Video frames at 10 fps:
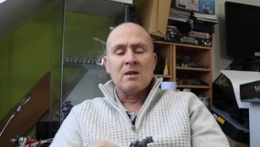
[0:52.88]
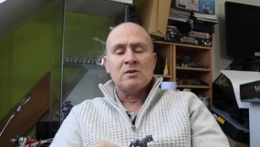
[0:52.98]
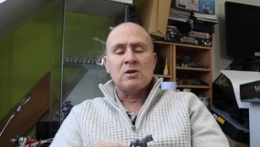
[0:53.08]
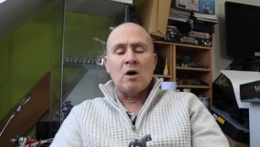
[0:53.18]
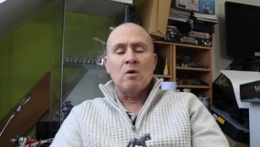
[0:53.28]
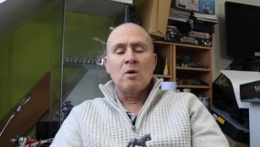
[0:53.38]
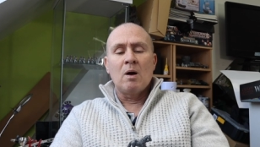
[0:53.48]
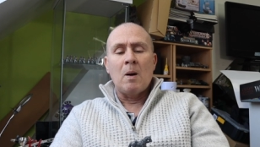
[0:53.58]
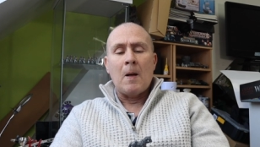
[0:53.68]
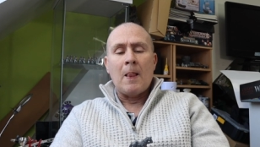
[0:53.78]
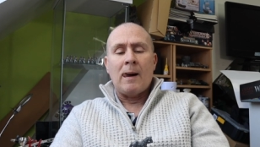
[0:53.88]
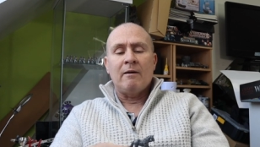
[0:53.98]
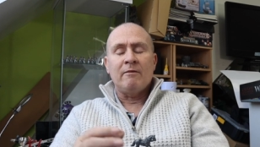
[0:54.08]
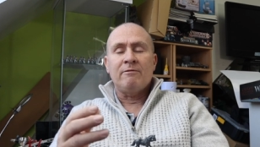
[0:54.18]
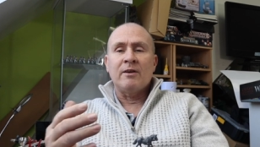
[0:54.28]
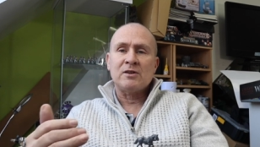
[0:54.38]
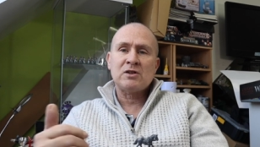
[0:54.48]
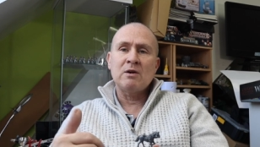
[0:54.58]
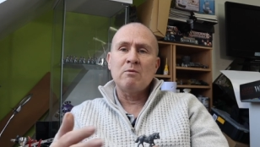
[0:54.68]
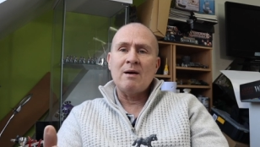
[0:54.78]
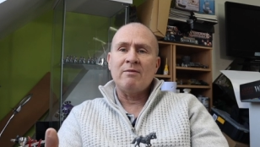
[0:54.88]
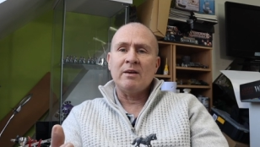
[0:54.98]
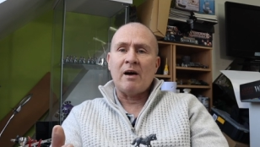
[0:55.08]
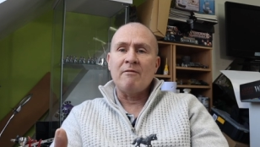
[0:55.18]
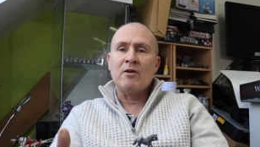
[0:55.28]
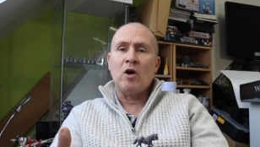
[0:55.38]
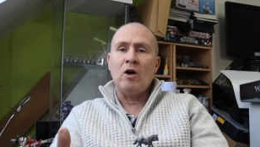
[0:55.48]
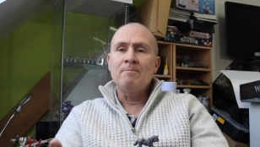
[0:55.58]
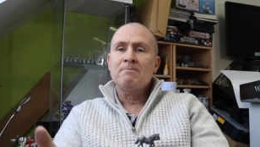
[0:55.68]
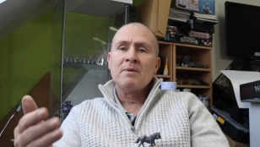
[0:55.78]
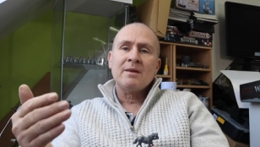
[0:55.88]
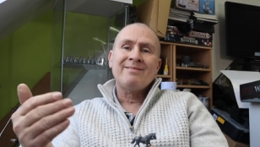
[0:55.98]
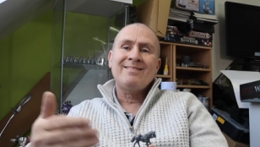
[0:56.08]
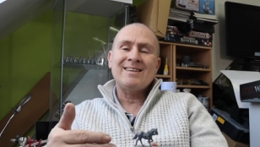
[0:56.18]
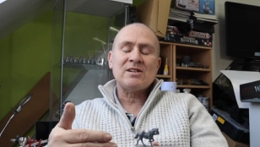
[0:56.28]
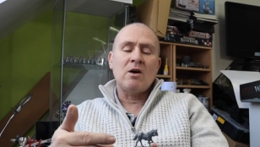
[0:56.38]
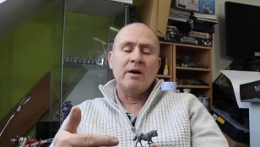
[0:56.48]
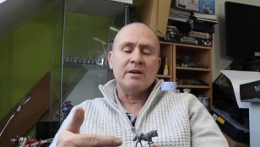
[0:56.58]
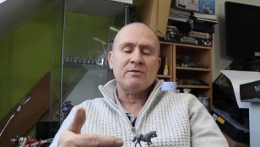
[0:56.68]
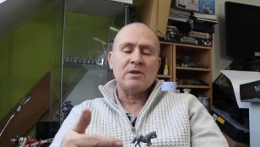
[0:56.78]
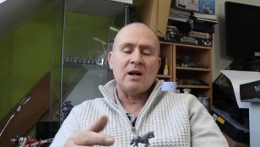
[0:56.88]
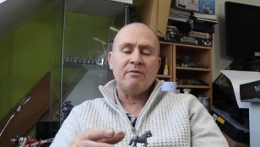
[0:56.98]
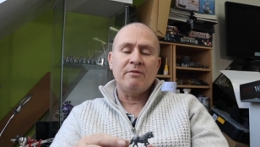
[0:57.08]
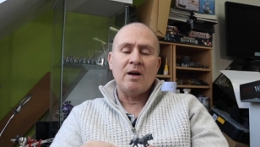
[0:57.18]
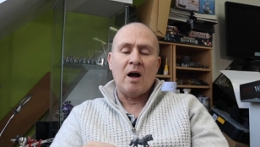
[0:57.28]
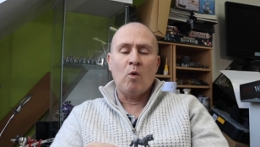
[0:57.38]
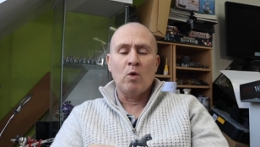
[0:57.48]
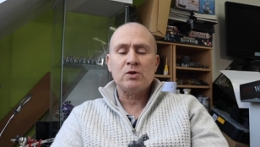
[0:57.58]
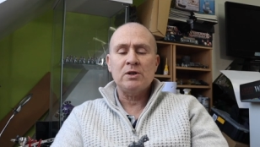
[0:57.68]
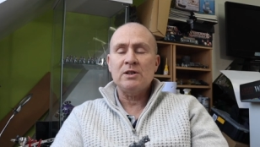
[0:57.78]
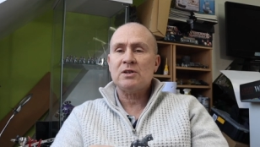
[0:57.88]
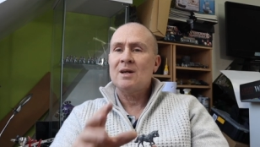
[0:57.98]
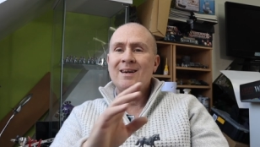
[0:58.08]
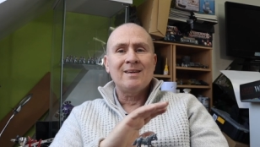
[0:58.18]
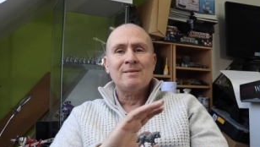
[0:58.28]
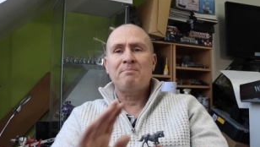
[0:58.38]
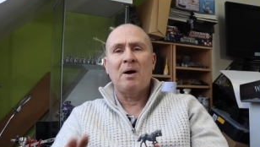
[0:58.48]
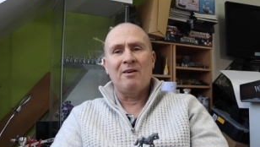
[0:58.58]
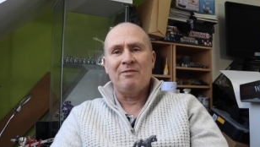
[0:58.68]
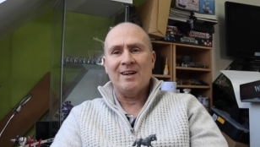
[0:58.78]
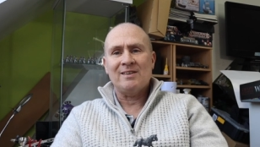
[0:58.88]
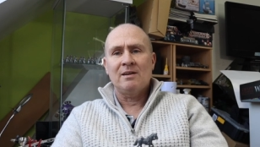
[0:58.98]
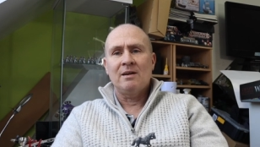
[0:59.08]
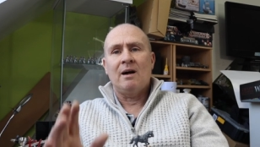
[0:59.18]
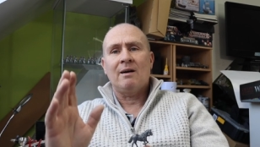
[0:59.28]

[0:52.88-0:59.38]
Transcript: So for the skill level that I've got, this kind of stuff, horses, perfect.